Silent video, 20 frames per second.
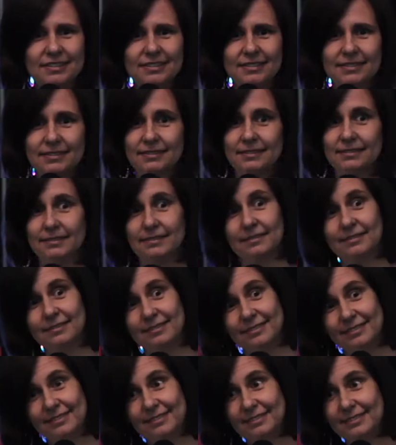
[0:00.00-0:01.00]

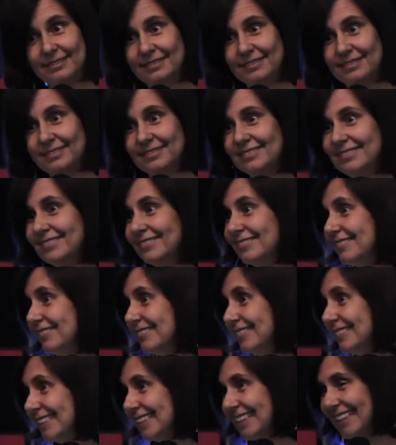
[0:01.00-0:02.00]

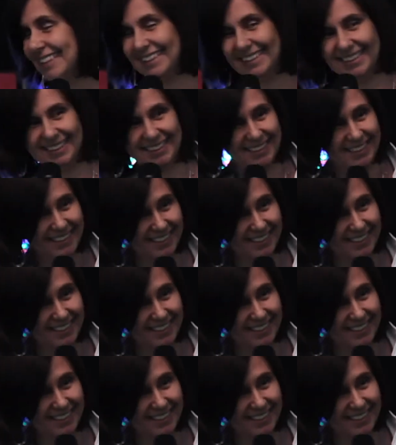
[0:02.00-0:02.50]
Nothing is said.